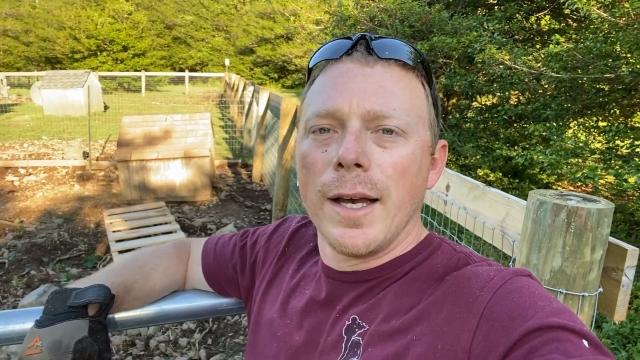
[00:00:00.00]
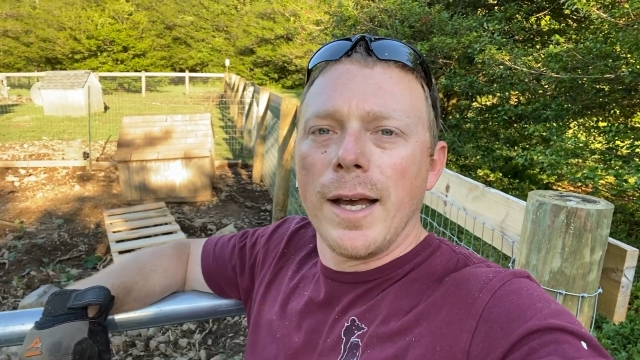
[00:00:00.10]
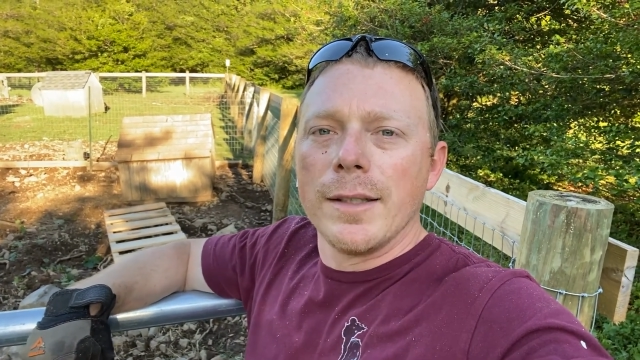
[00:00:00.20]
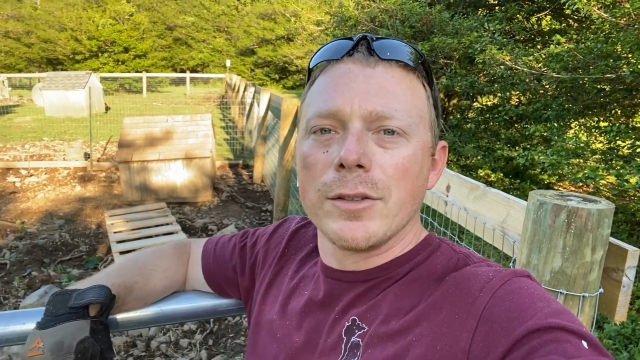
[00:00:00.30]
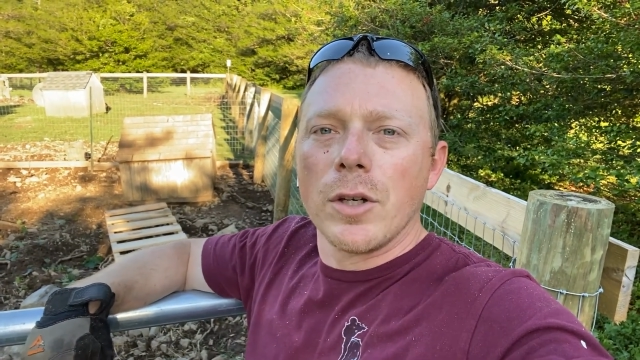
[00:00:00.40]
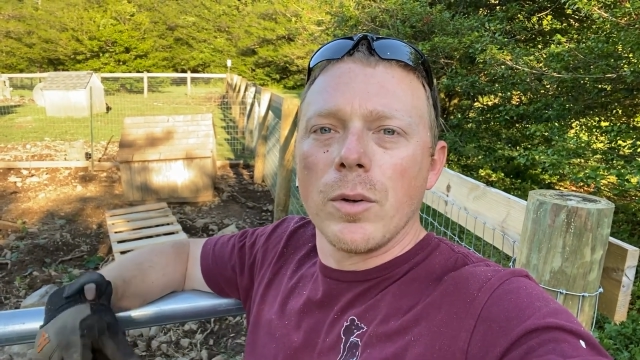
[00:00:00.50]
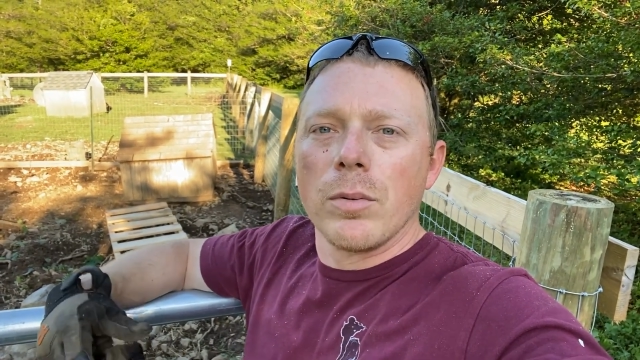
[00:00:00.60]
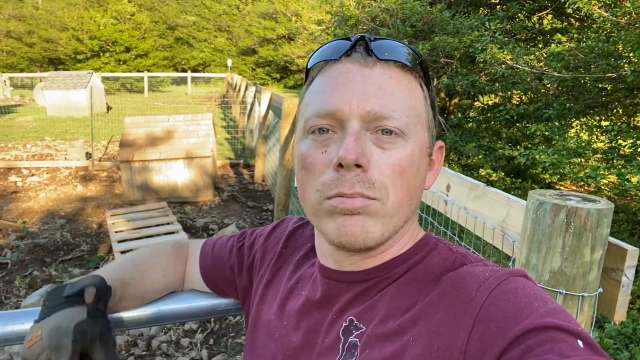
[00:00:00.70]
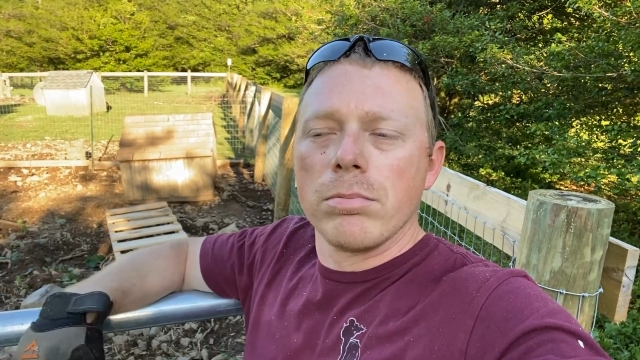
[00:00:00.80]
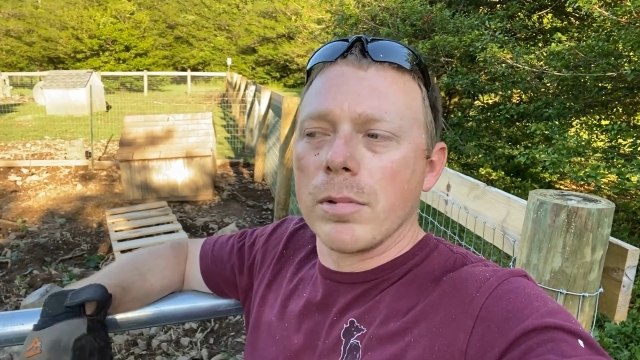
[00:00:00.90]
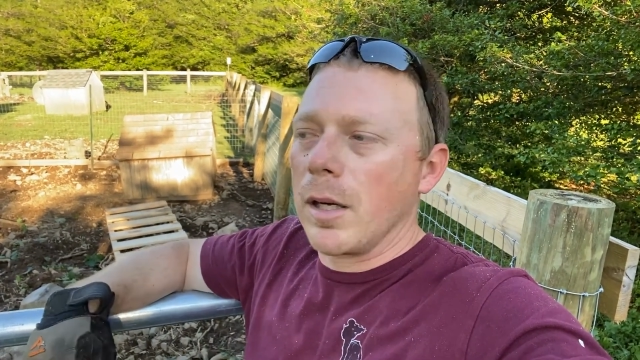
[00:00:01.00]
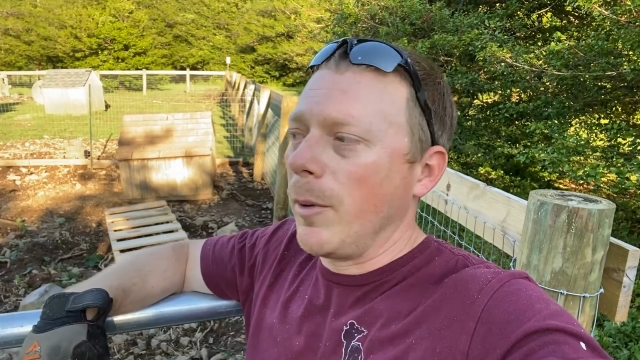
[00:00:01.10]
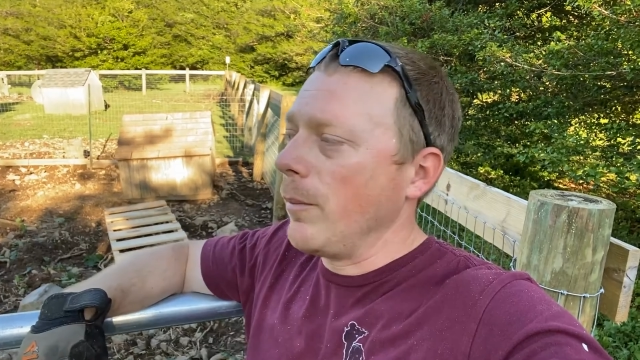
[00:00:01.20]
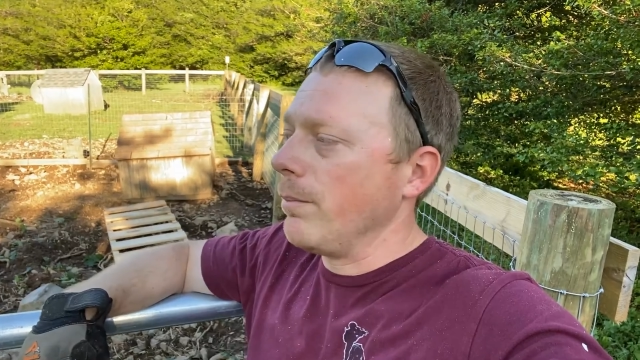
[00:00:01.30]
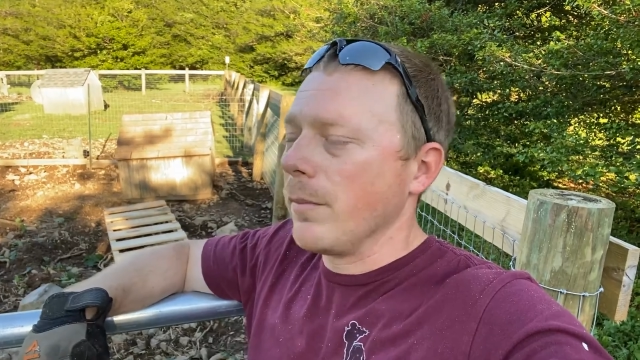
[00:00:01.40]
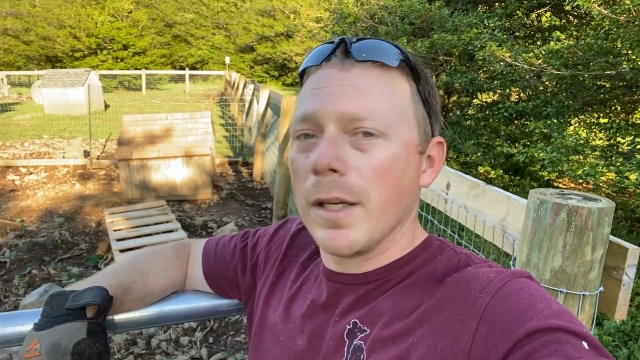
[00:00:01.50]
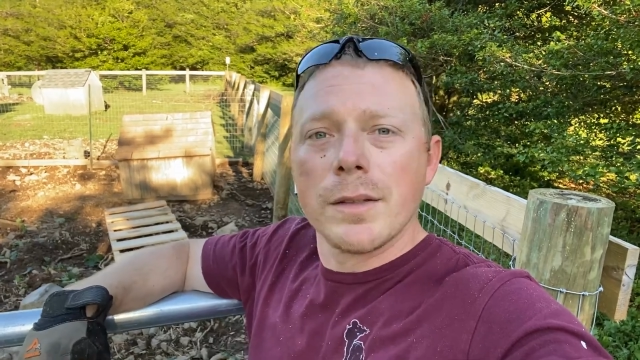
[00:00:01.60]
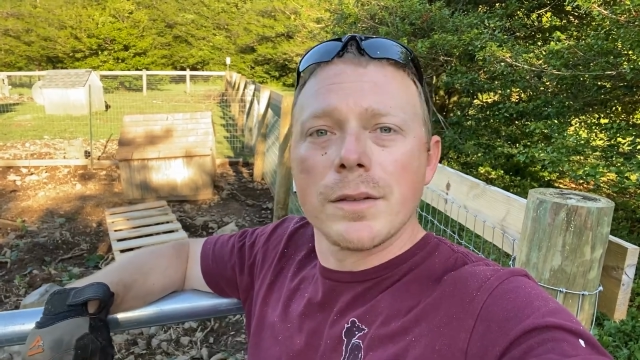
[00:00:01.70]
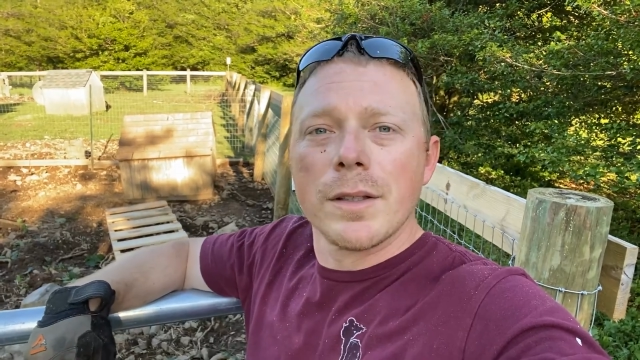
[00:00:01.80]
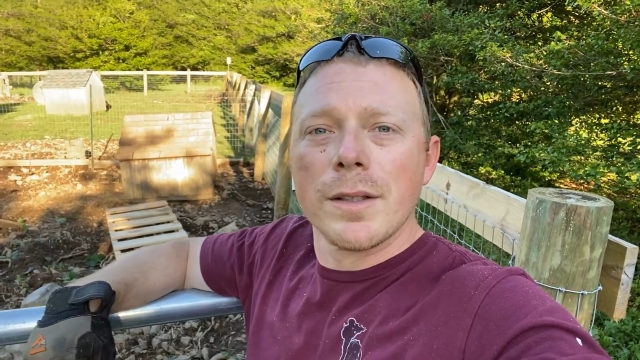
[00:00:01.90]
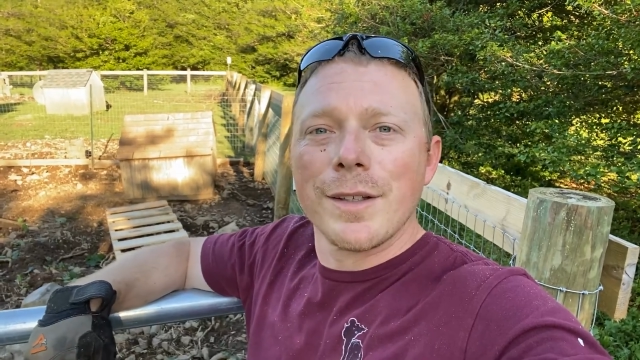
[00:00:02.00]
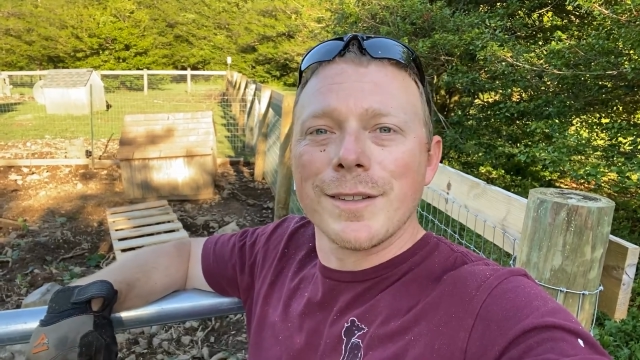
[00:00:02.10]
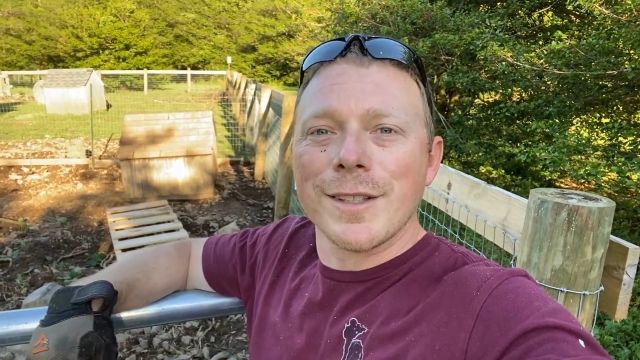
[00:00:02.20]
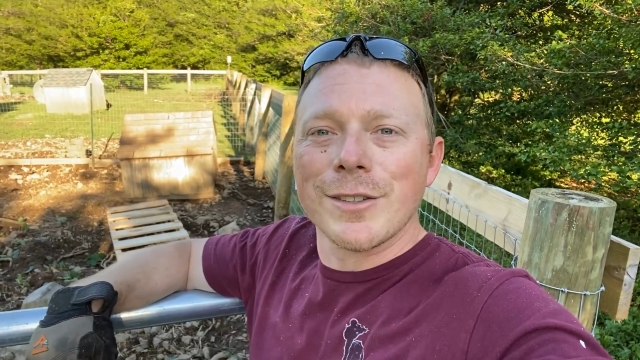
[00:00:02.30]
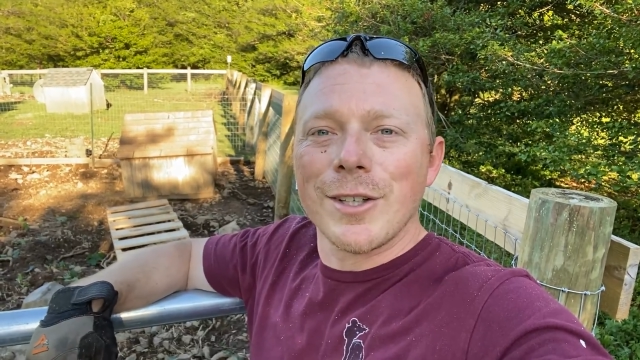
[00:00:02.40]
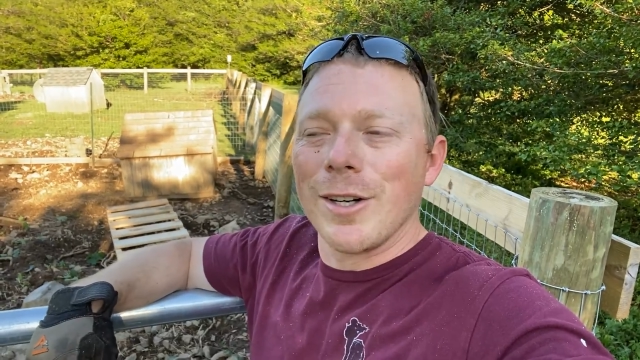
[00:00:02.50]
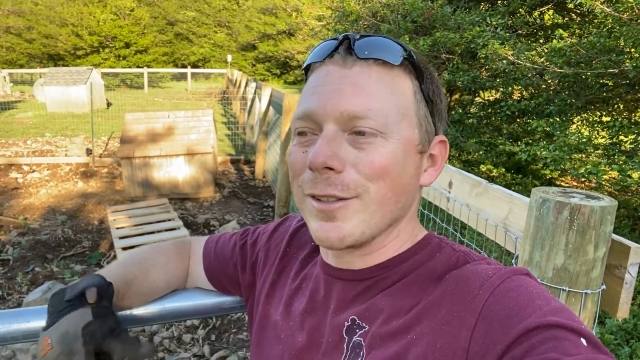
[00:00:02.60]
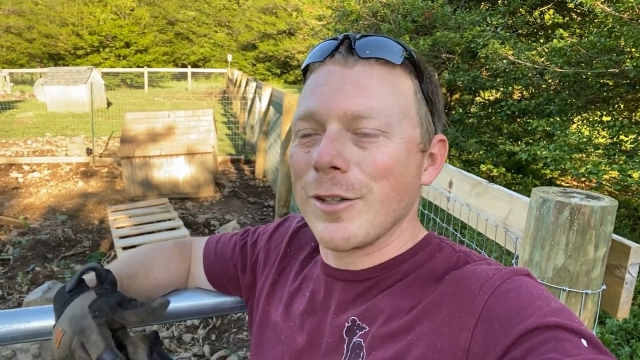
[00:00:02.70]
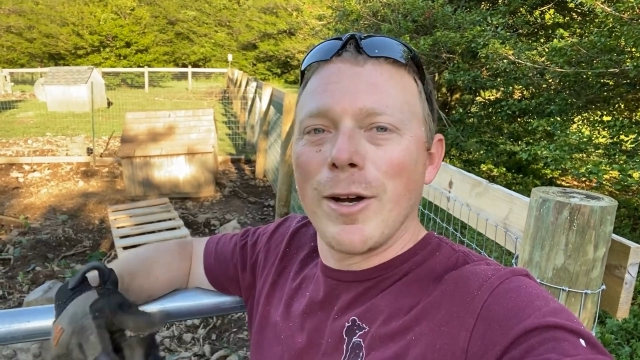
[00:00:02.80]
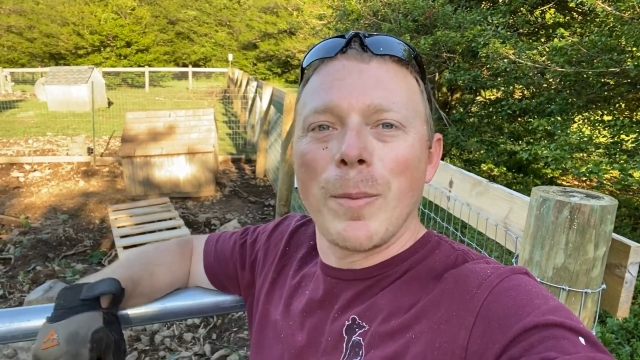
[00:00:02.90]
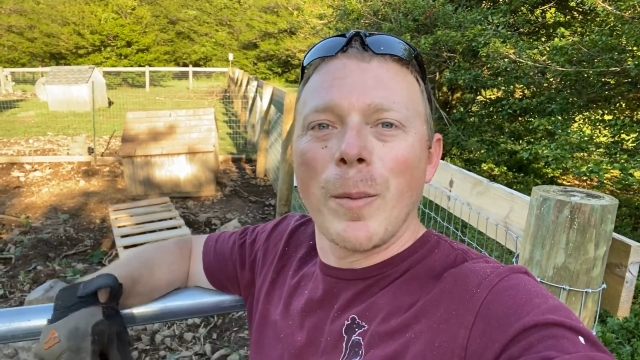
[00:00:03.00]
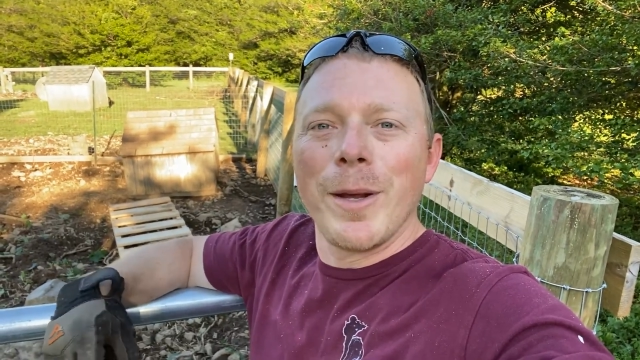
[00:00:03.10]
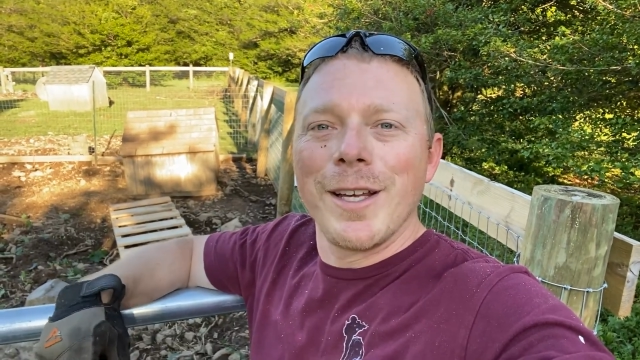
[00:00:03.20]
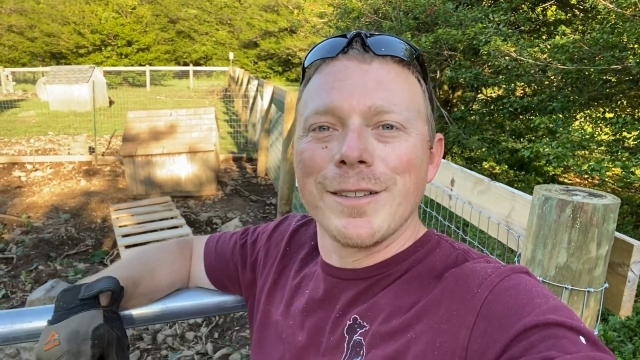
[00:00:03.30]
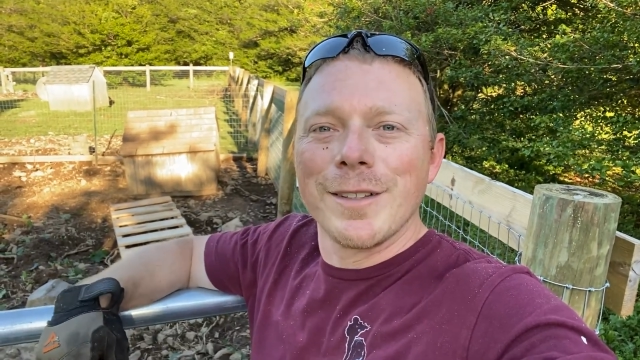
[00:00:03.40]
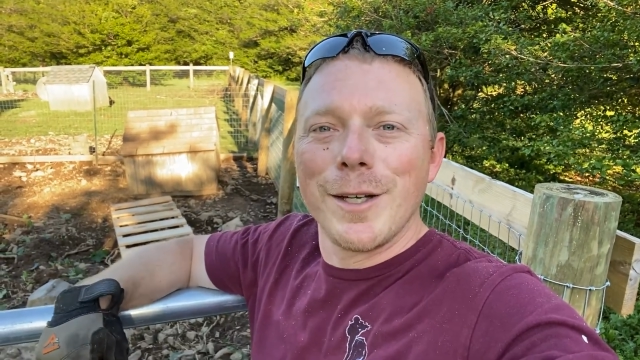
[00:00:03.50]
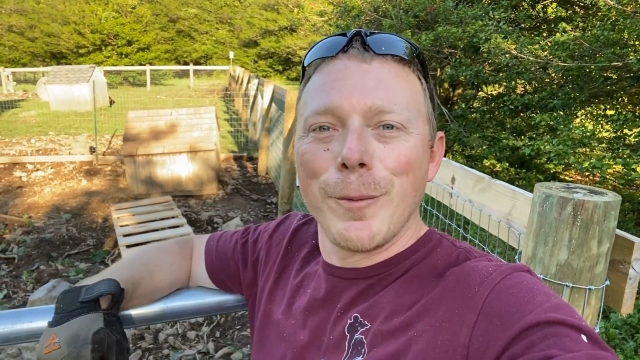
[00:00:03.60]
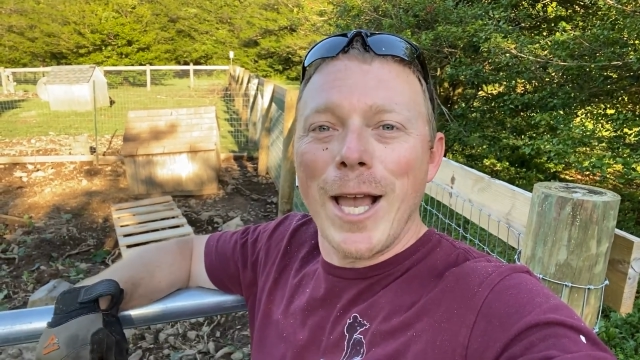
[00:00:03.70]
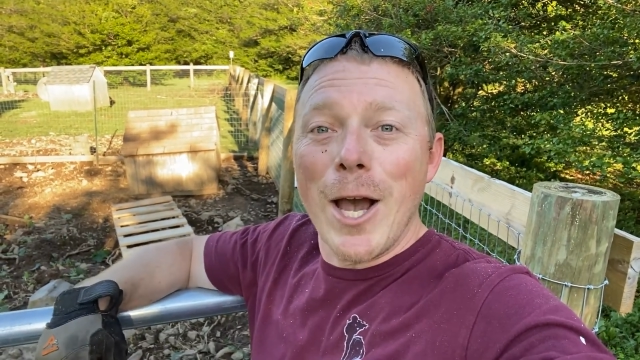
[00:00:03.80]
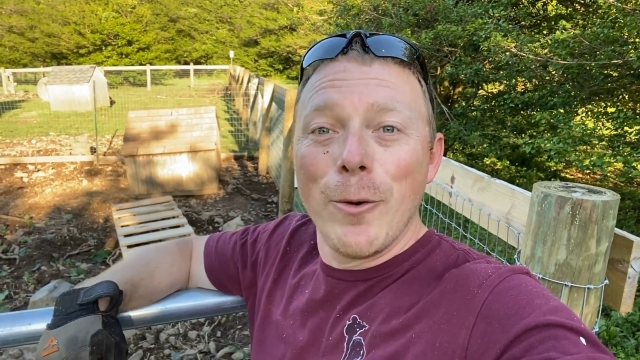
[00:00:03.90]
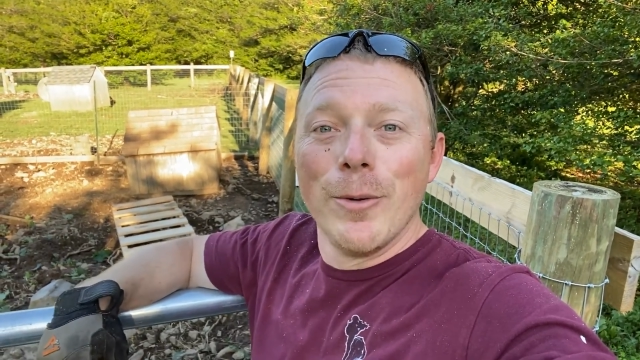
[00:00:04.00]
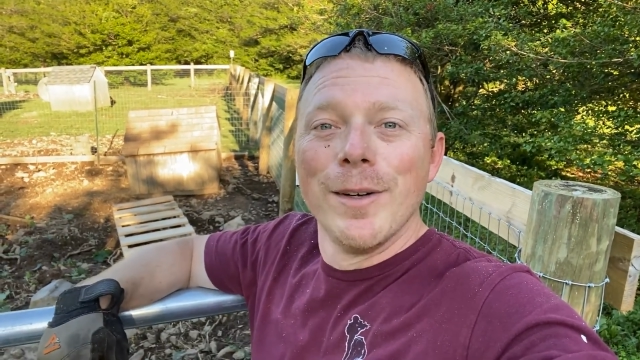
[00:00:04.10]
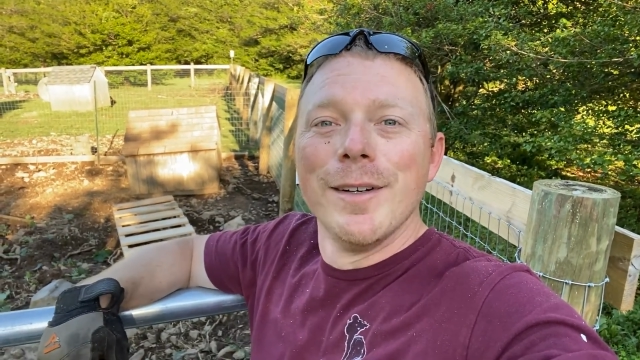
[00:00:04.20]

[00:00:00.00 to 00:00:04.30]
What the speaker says: And so come on, let's get started. Let's go help our pigs. Here we go.